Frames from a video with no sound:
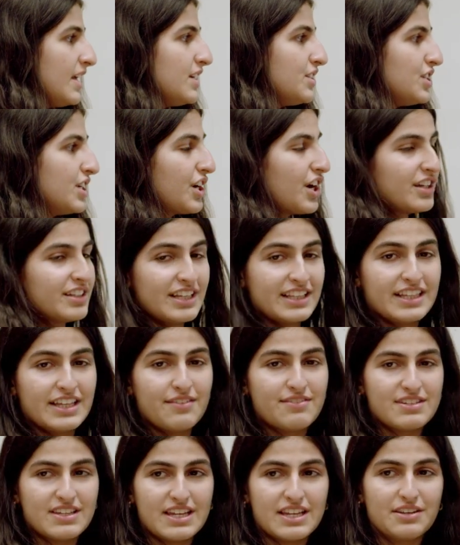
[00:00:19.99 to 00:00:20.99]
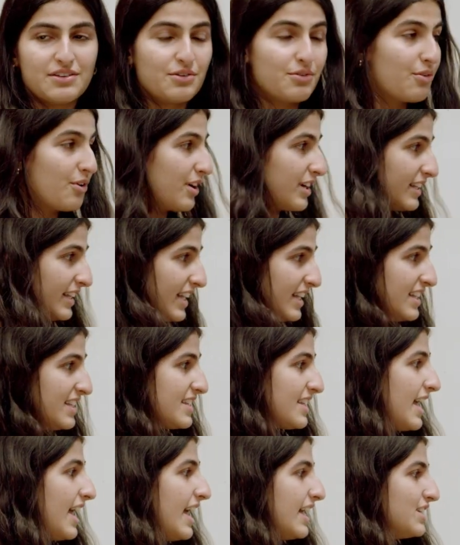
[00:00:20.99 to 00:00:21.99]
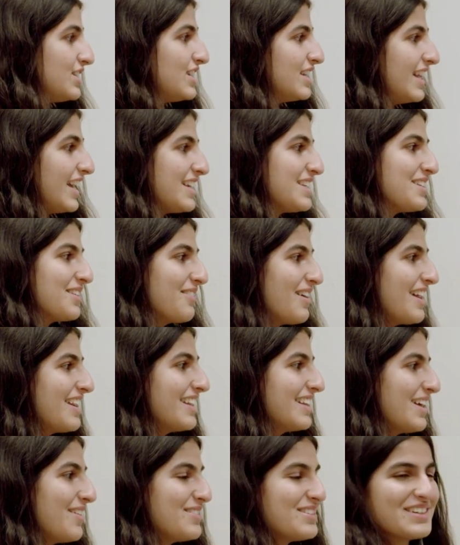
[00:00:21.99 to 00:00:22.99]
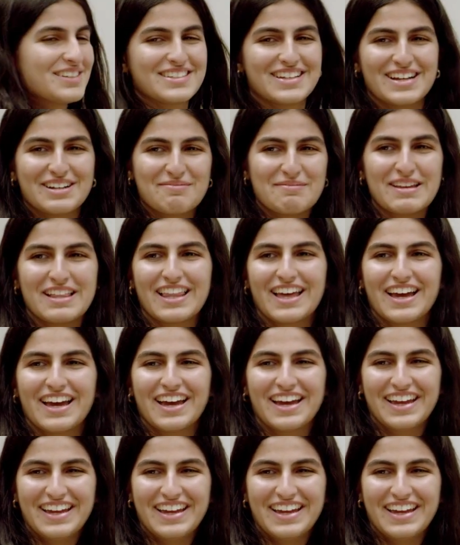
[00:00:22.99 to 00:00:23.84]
She currently lives in New Orleans, and she likes to run and loves her dog Mila.